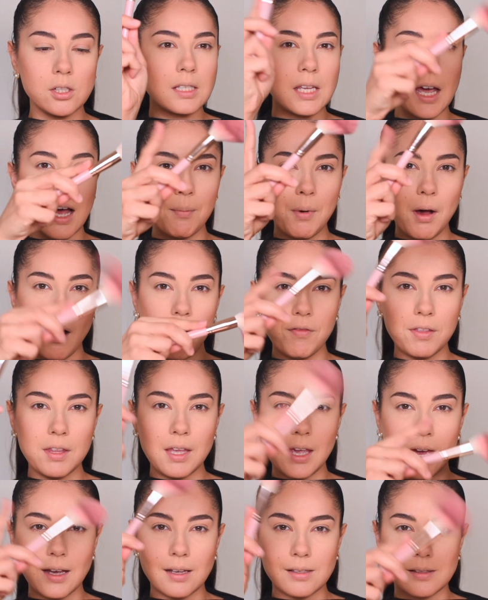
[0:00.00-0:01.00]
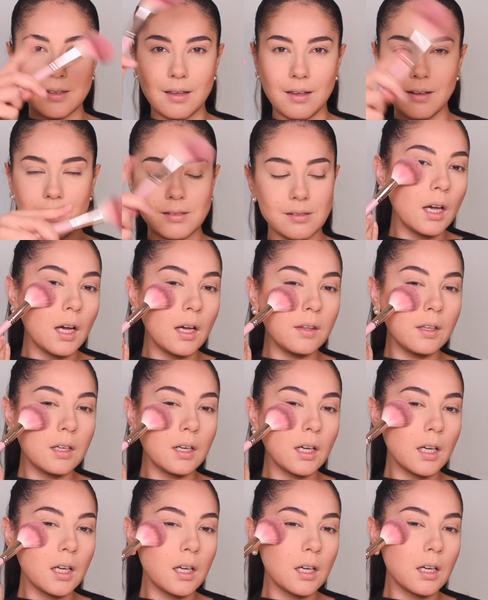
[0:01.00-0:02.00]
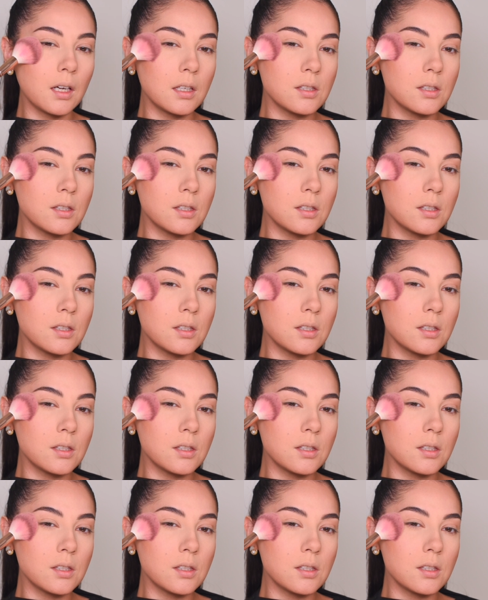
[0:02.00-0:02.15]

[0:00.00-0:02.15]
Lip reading: Tap off the excess, and then I